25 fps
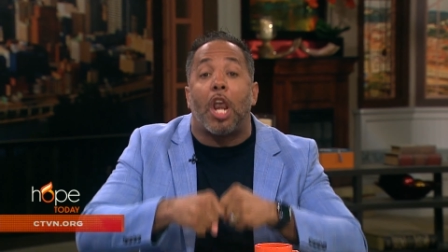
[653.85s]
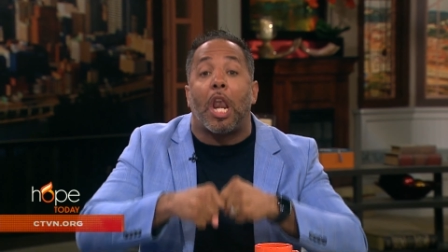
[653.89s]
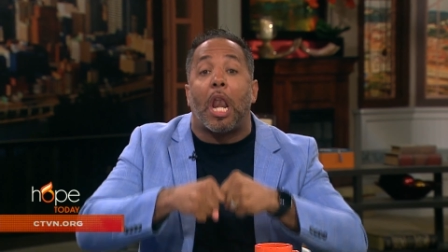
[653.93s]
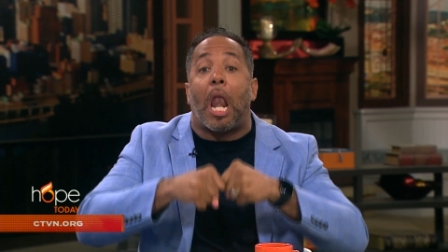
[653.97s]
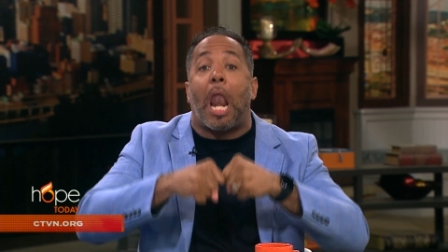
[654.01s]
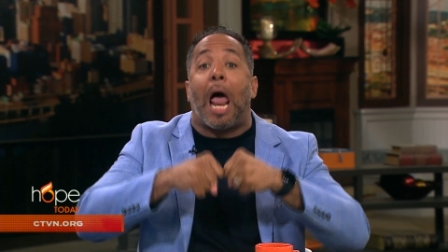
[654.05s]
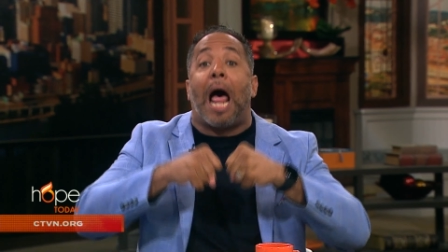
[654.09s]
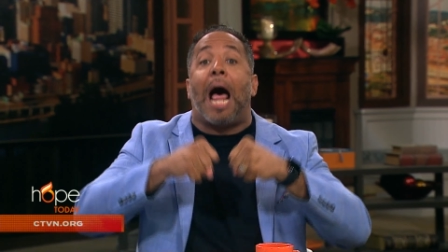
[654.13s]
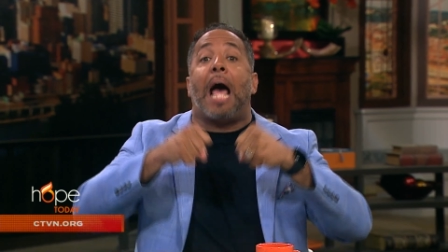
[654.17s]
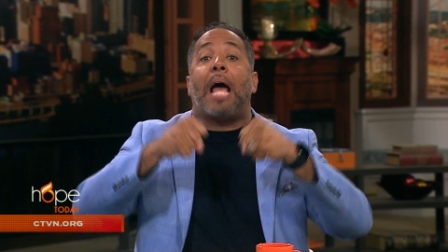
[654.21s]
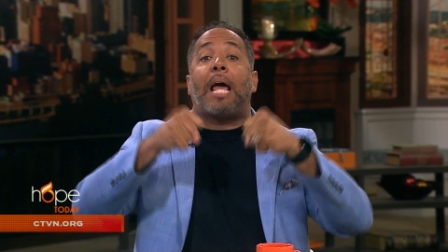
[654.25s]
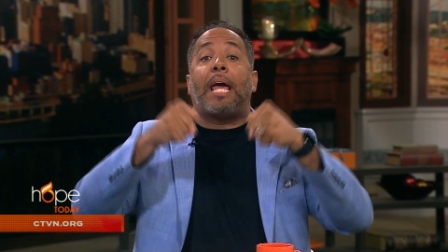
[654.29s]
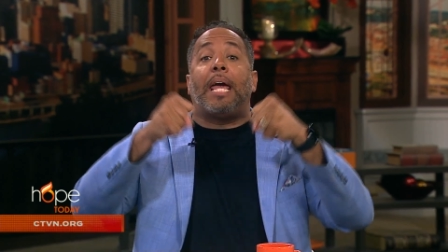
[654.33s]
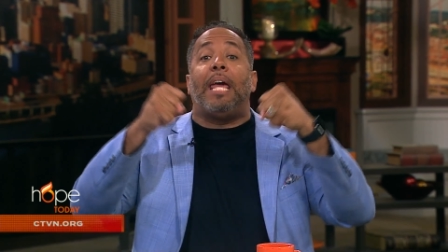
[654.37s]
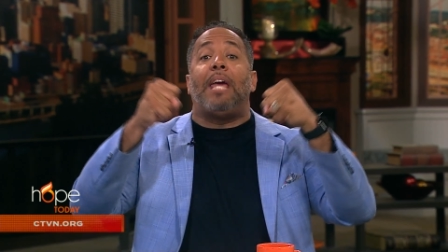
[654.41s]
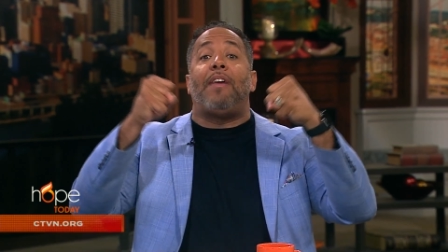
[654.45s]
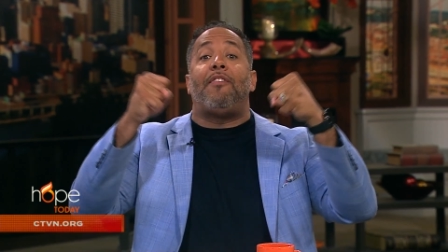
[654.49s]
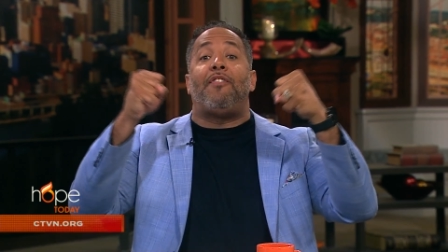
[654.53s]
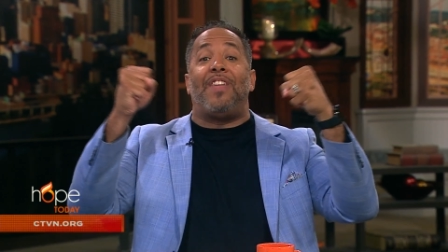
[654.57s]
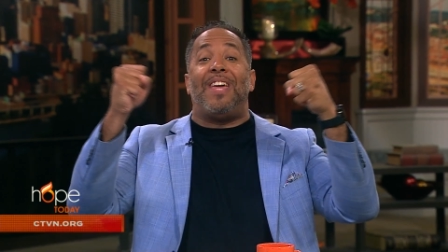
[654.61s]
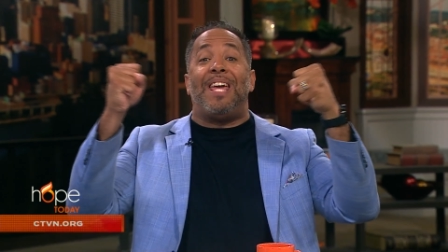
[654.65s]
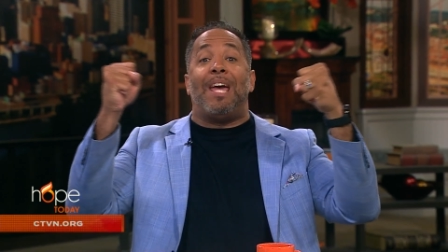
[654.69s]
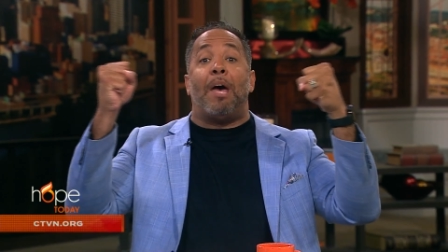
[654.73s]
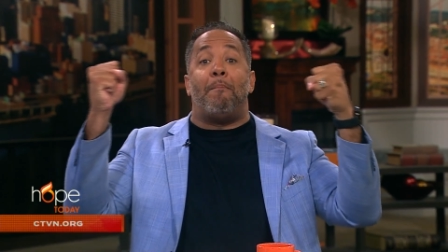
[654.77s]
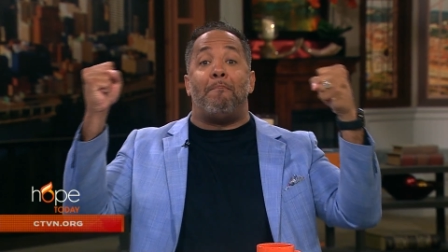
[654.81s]

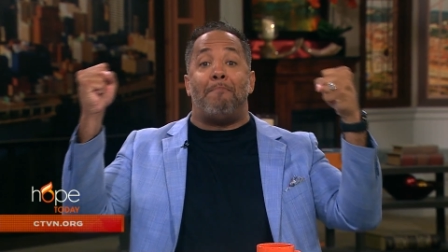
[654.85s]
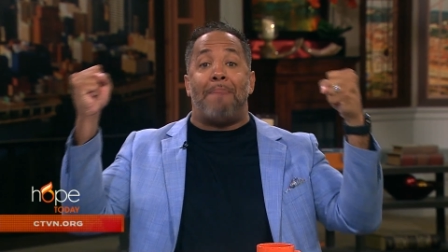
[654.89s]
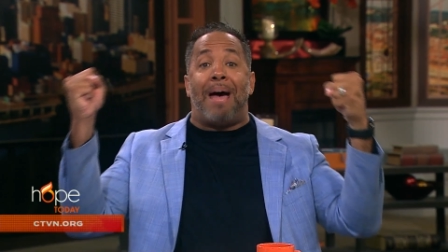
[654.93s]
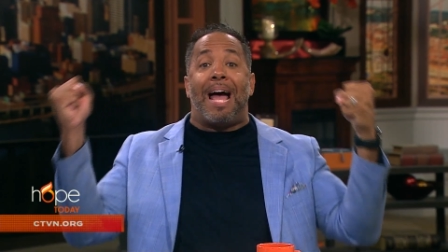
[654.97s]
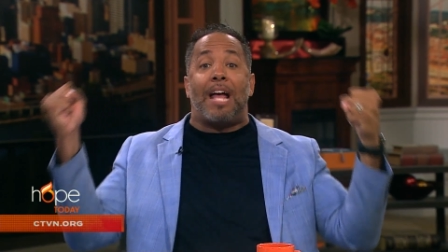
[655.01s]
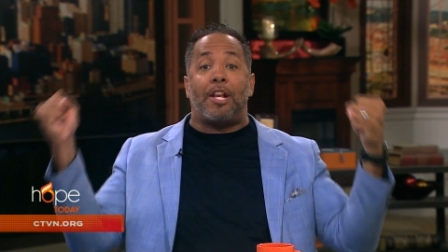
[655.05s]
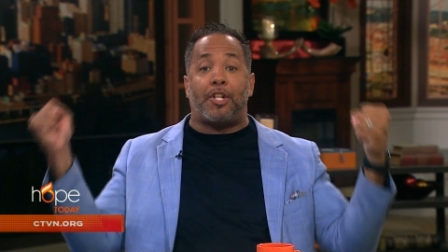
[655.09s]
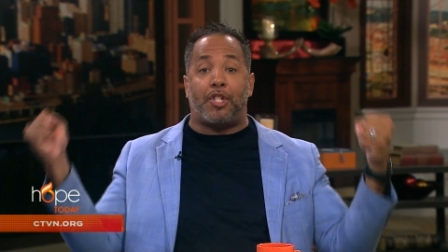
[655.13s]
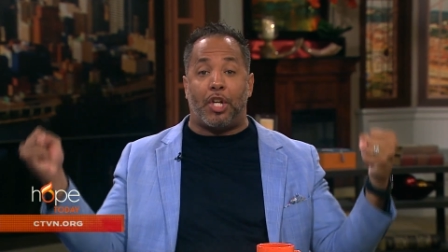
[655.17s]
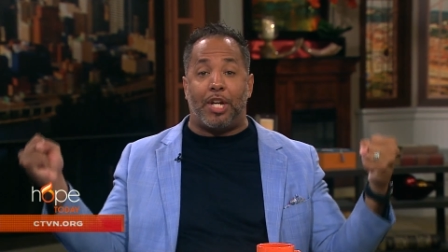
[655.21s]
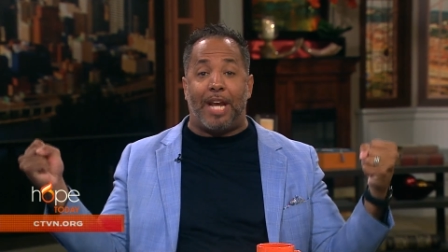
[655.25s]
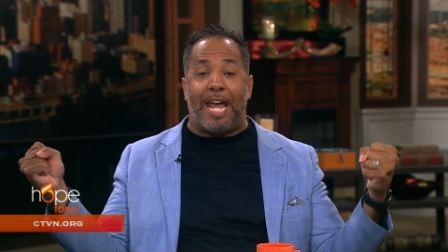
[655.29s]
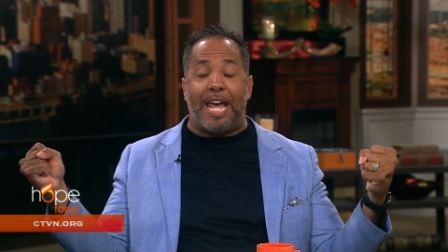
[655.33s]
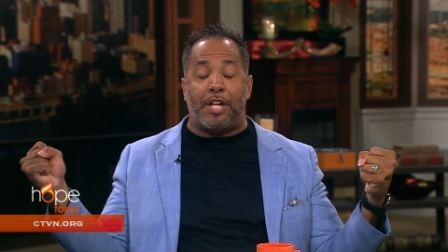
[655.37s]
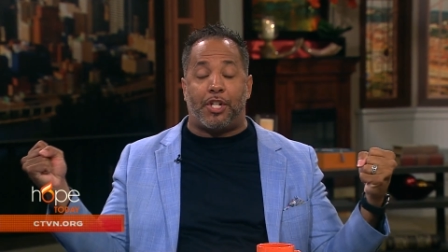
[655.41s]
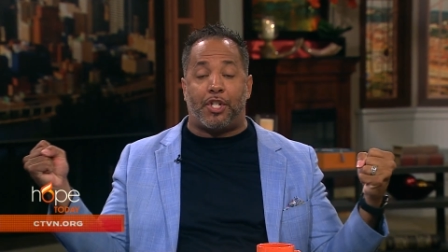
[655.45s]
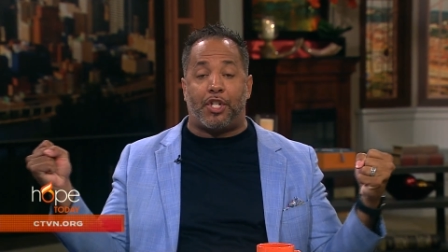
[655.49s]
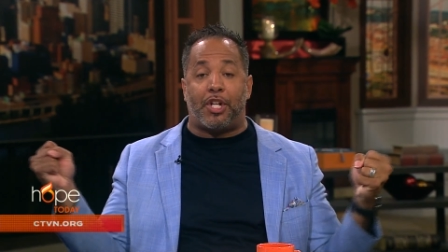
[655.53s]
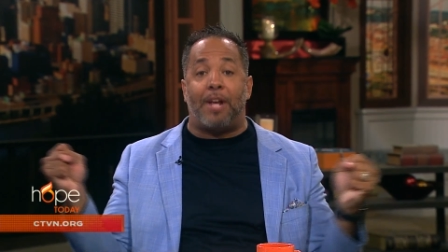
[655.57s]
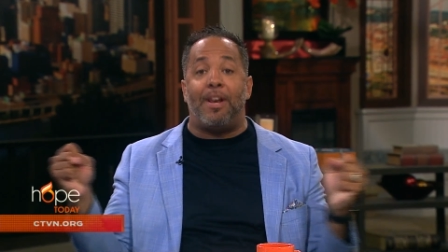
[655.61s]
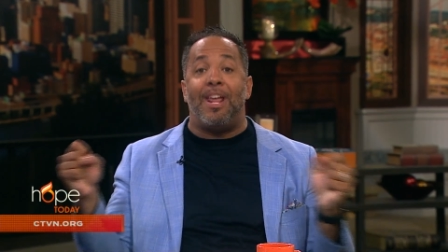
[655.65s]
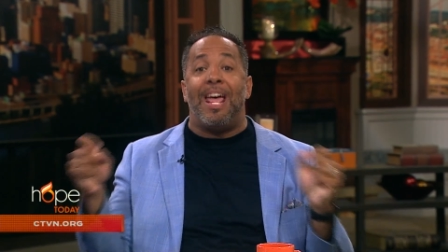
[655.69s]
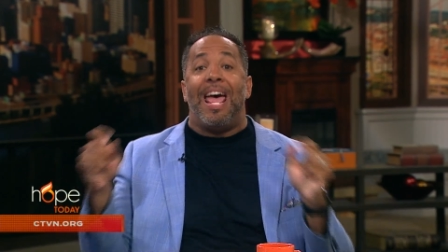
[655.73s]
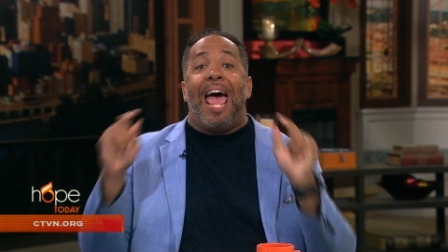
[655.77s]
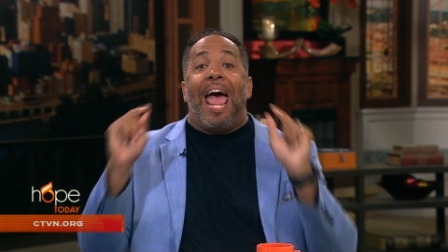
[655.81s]
unlocking the
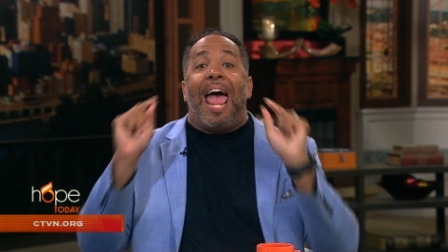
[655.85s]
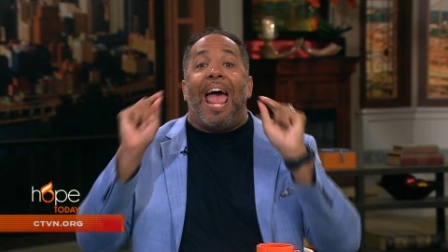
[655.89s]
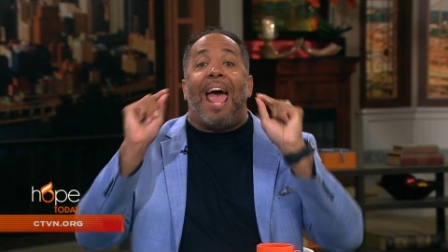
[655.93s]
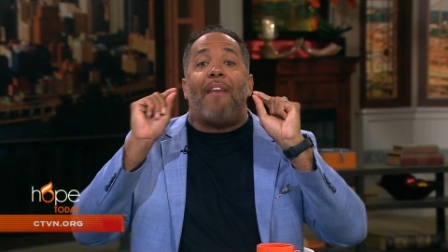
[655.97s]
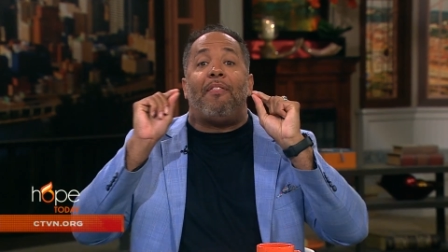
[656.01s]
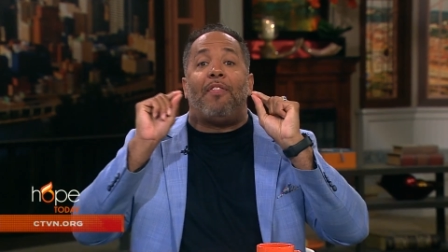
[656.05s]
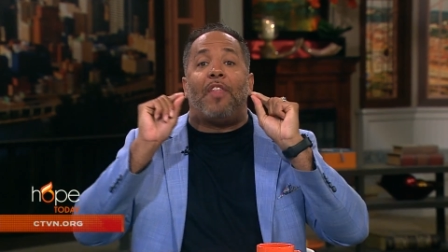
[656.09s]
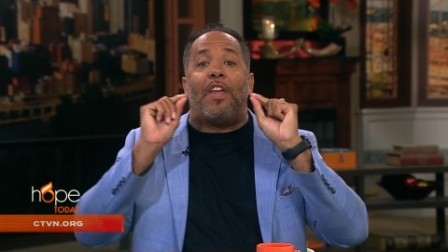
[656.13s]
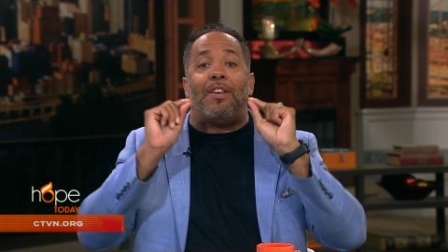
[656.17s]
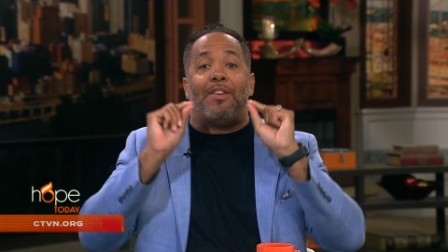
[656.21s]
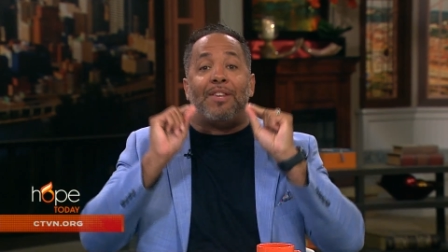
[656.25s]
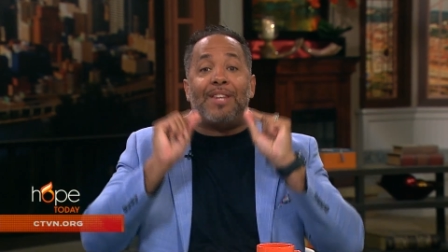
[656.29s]
imagination, and right.